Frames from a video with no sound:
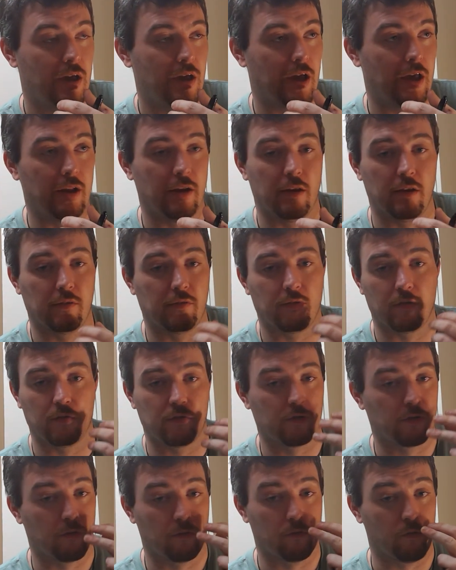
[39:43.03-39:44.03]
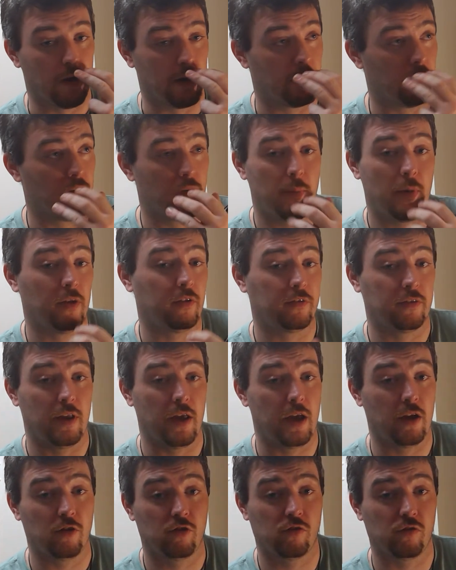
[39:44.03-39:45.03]
and it's just a regular
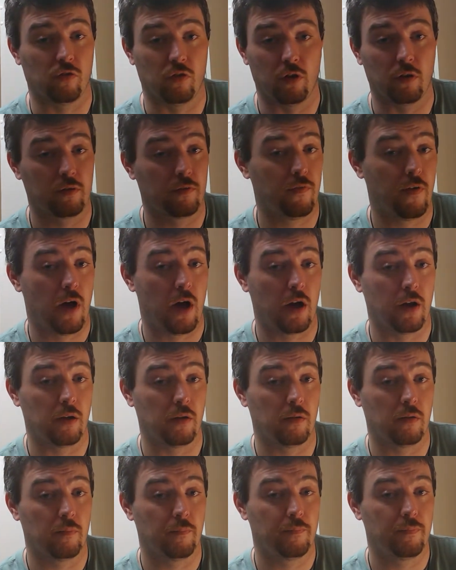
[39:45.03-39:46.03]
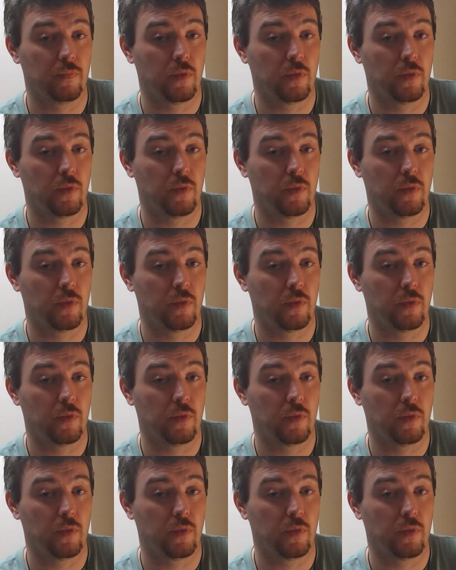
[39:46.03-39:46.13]
mustache, looks fine.